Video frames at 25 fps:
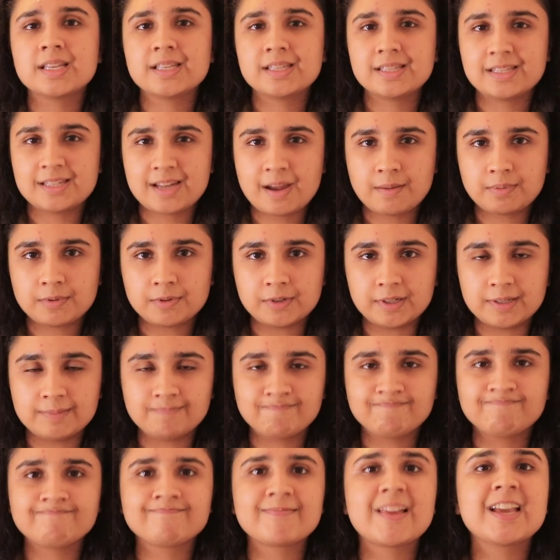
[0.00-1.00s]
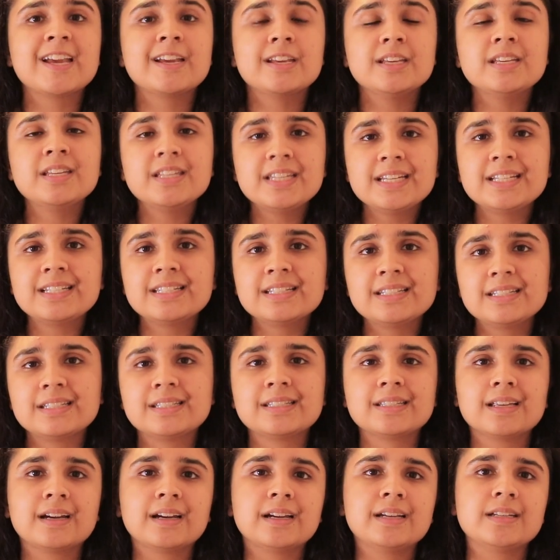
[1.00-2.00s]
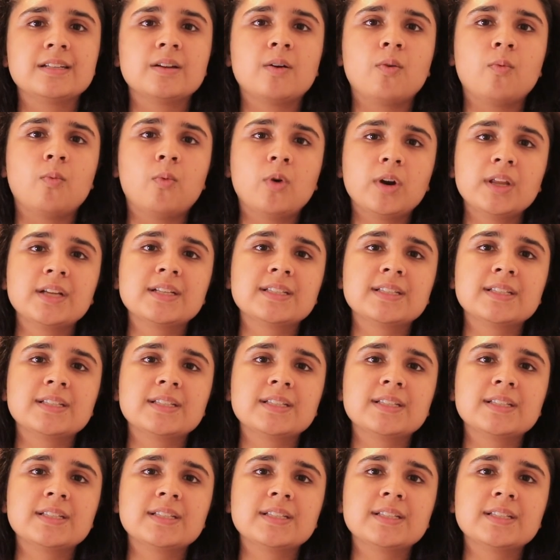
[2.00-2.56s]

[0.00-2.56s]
Step three, you need to decide what